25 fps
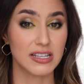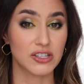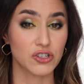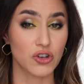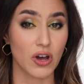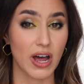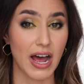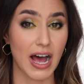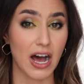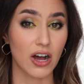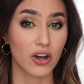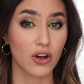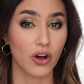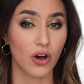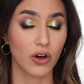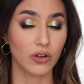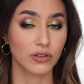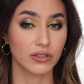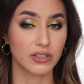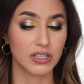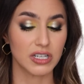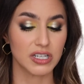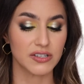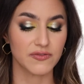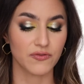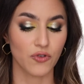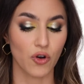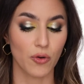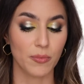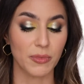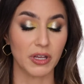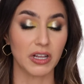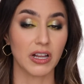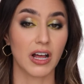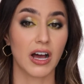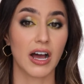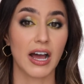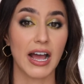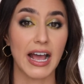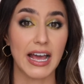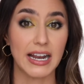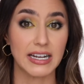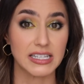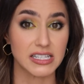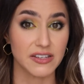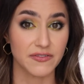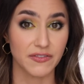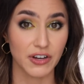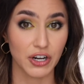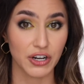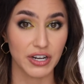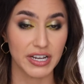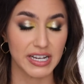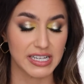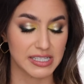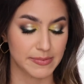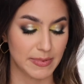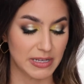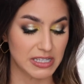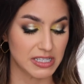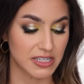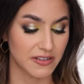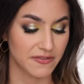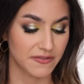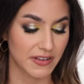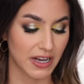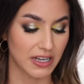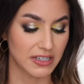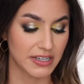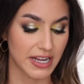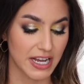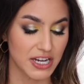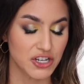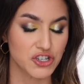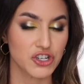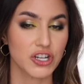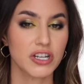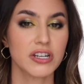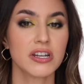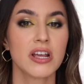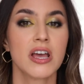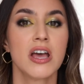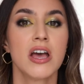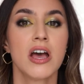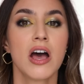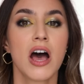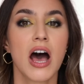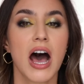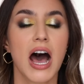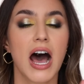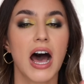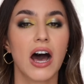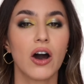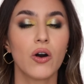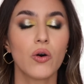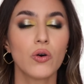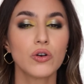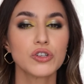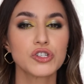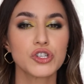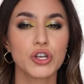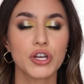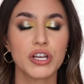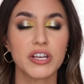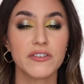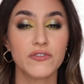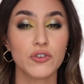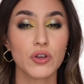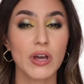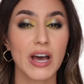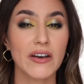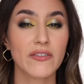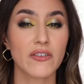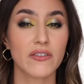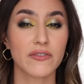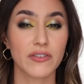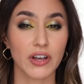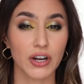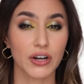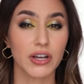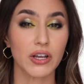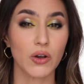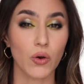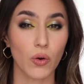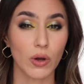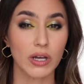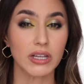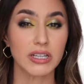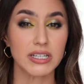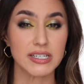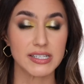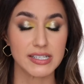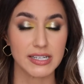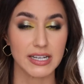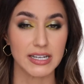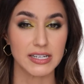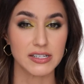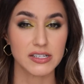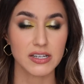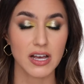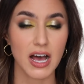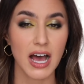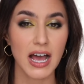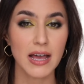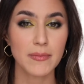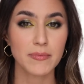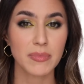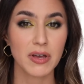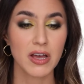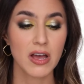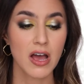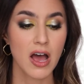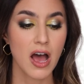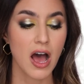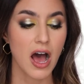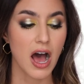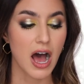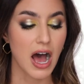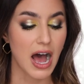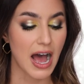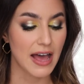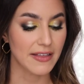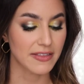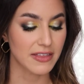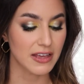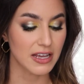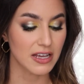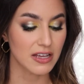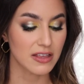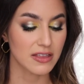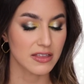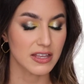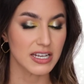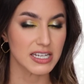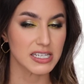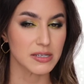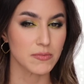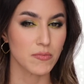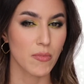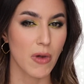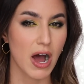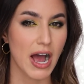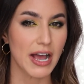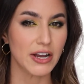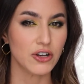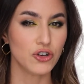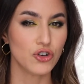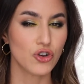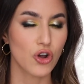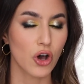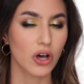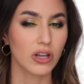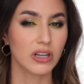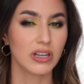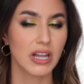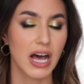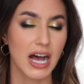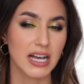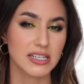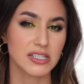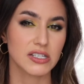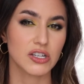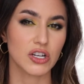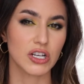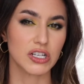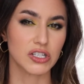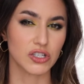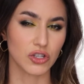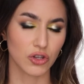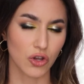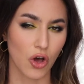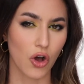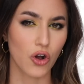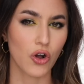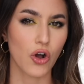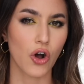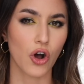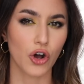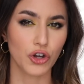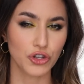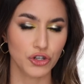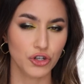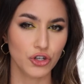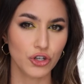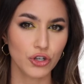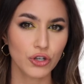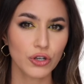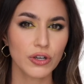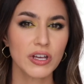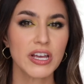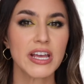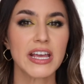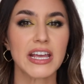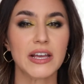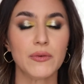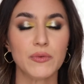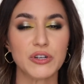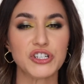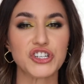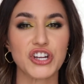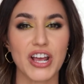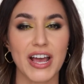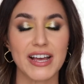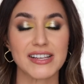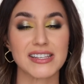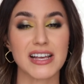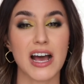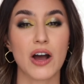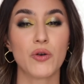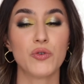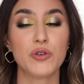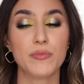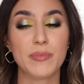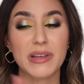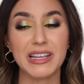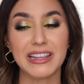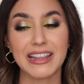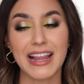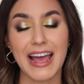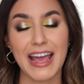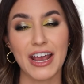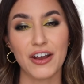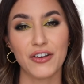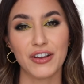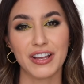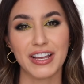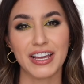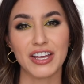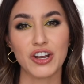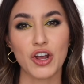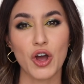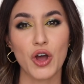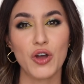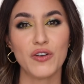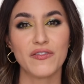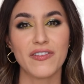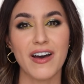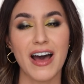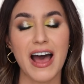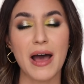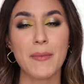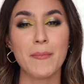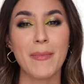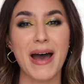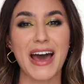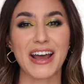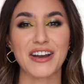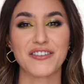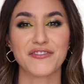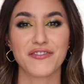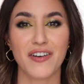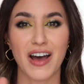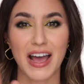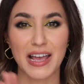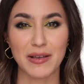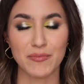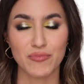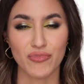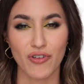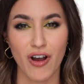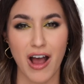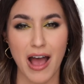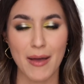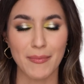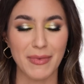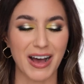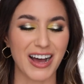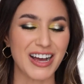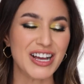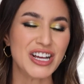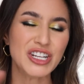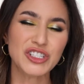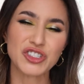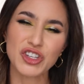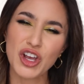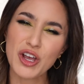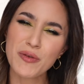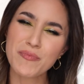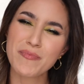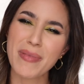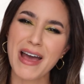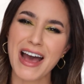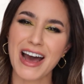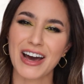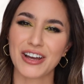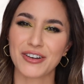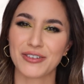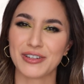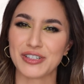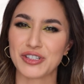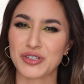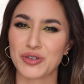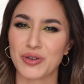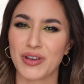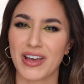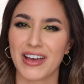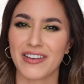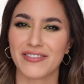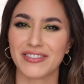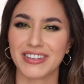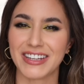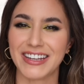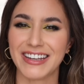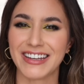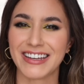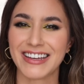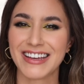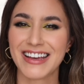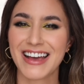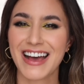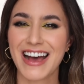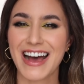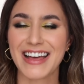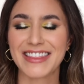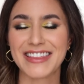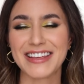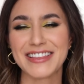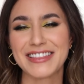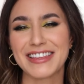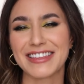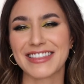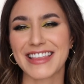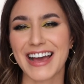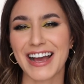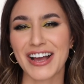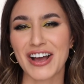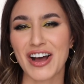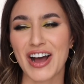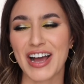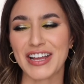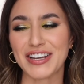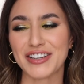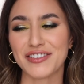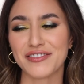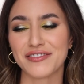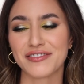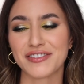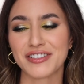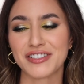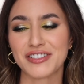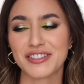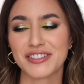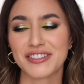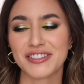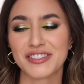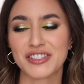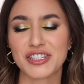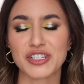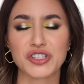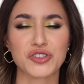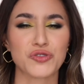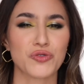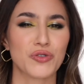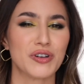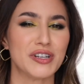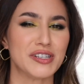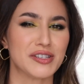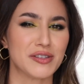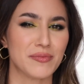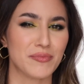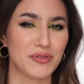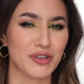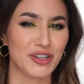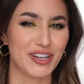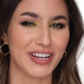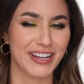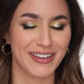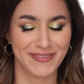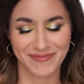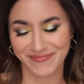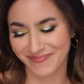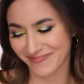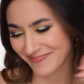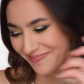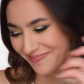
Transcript: It's got alcohol in this formula and it's a very expensive foundation. Uh, also, if you have a very oily skin type, uh, I think this might not last as long on you, in which case I would be layering it over a mattifying primer. Don't powder it too heavily. I think that that kind of destroys the beauty.